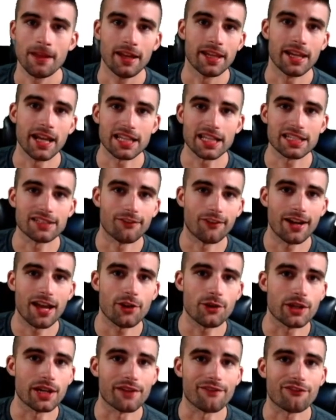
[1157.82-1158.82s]
And as of right now, you
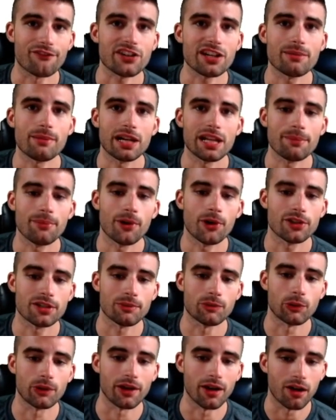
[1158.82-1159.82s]
can get a free money bonus up
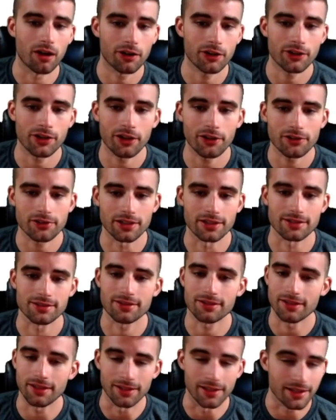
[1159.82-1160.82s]
to $100.
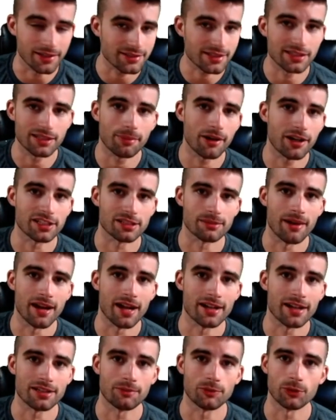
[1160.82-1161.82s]
That's an instant deposit
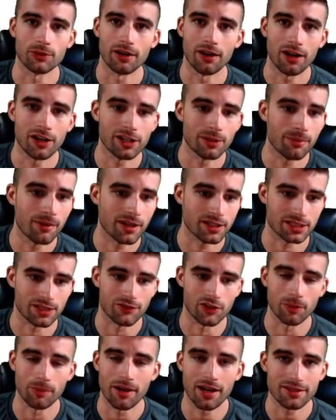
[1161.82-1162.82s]
match up to $100. If you
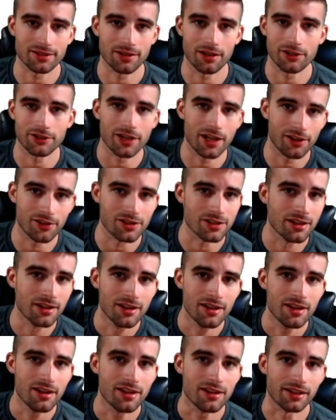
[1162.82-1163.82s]
deposit $100,
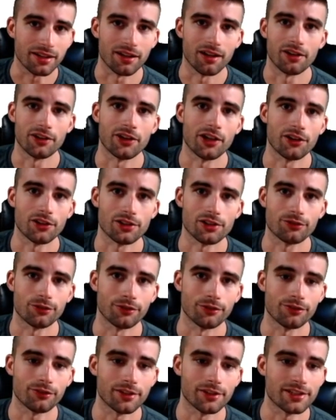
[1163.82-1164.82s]
you get $100 for
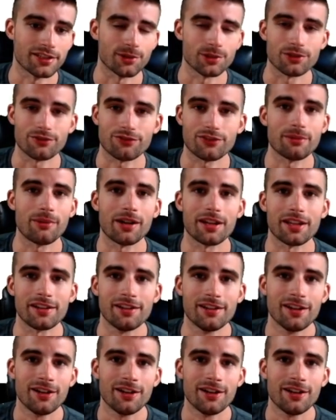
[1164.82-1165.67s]
free. So it's free money.